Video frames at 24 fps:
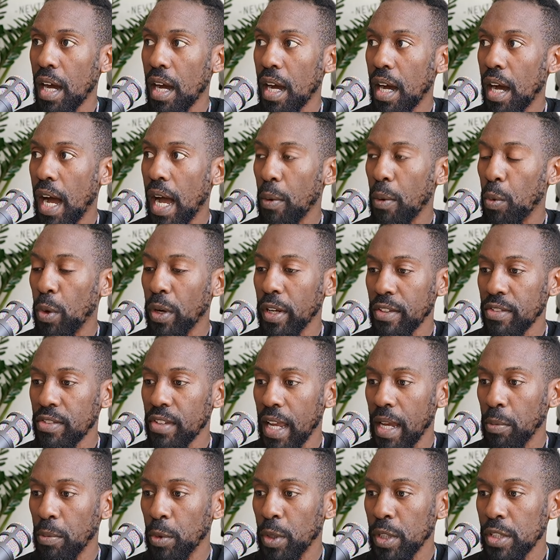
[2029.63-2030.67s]
I want a
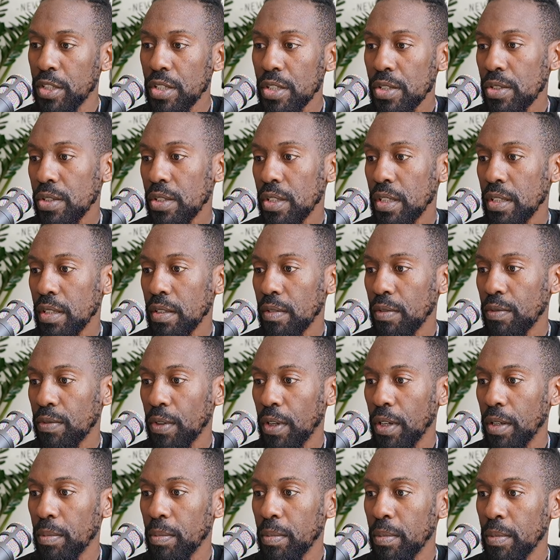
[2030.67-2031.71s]
sandwich
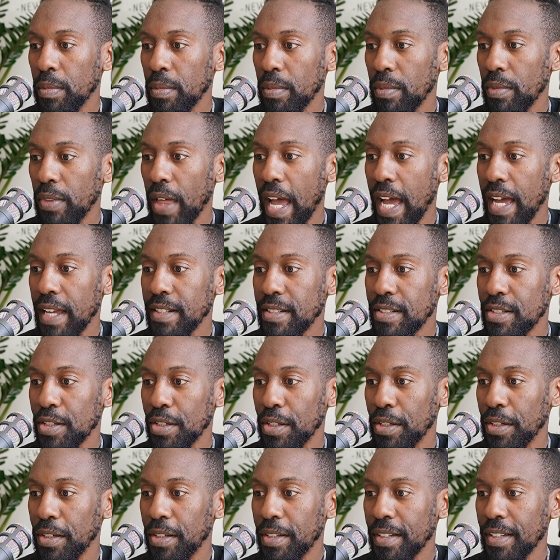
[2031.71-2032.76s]
from that
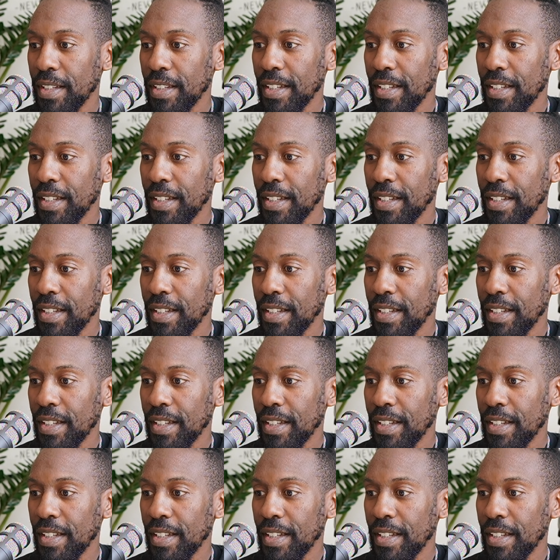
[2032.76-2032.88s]
to